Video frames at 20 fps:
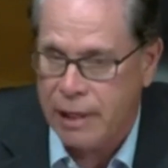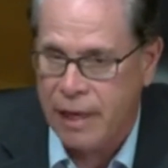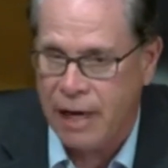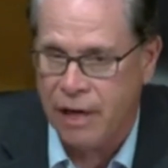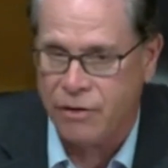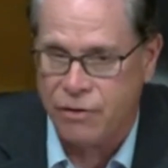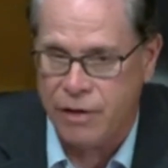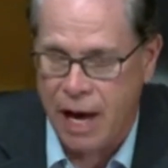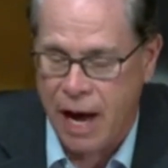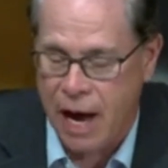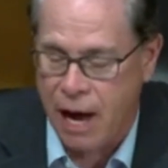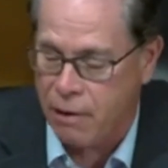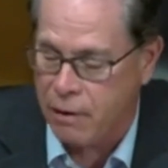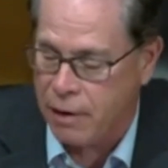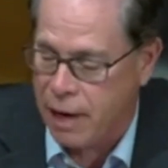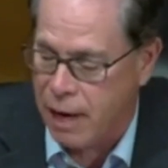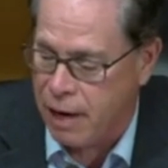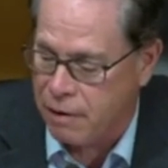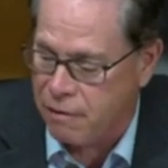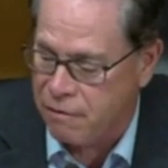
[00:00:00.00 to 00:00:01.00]
It's now
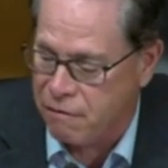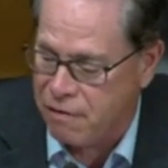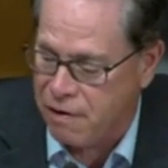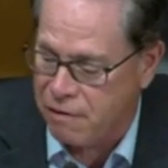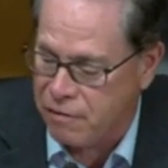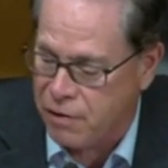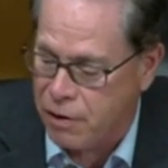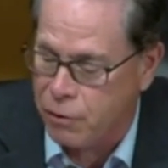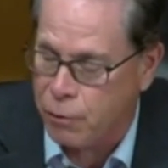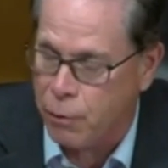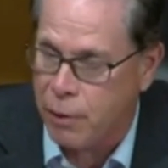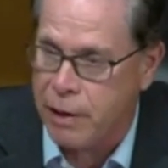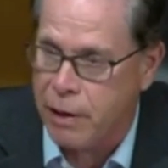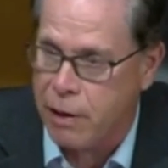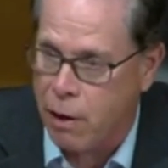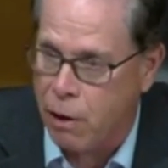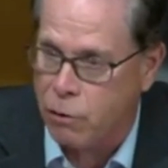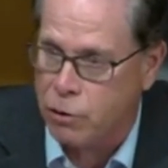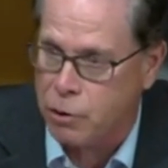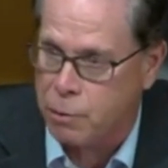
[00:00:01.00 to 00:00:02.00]
got 53
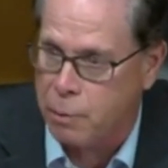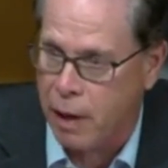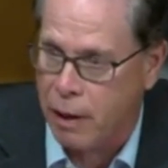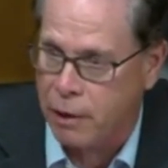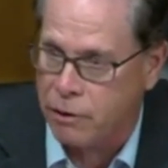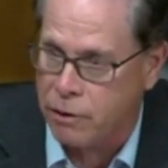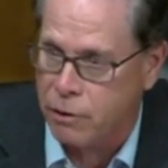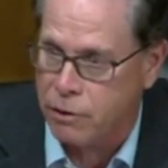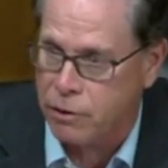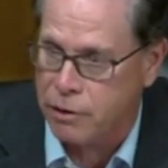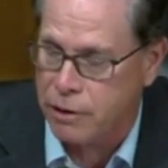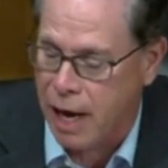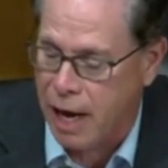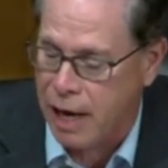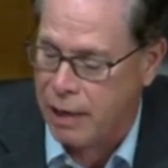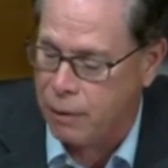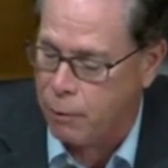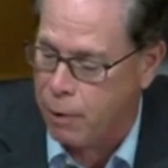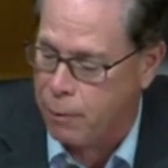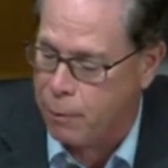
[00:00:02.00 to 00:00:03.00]
co-sponsors,
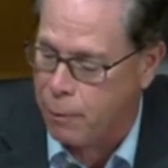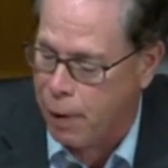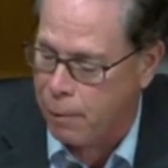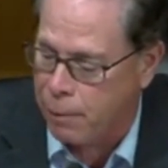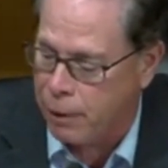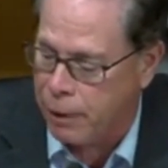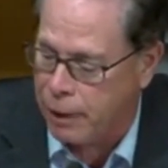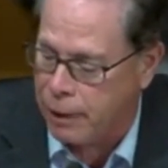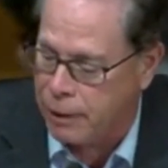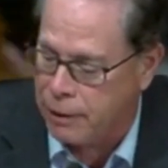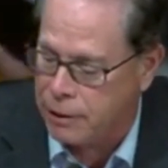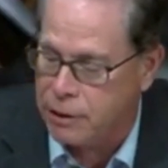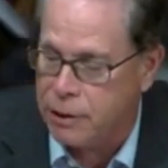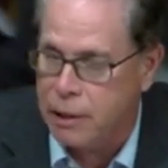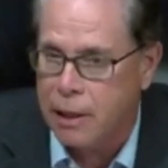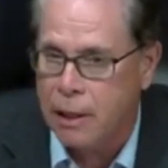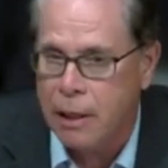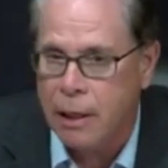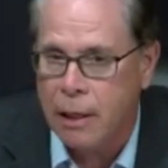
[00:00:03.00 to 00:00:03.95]
9 Republicans.